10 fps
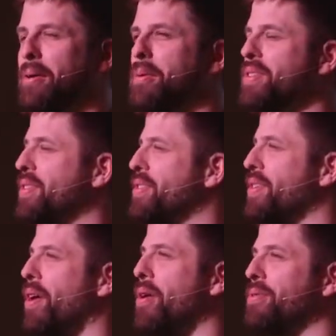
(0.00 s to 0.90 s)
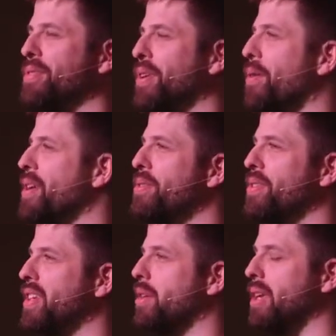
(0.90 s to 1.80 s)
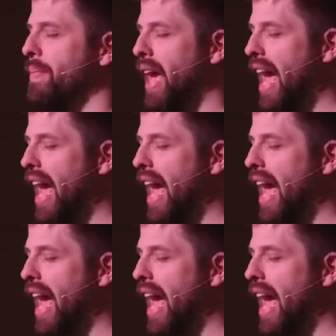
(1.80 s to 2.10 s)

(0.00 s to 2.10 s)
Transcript: which is so, so interesting to me.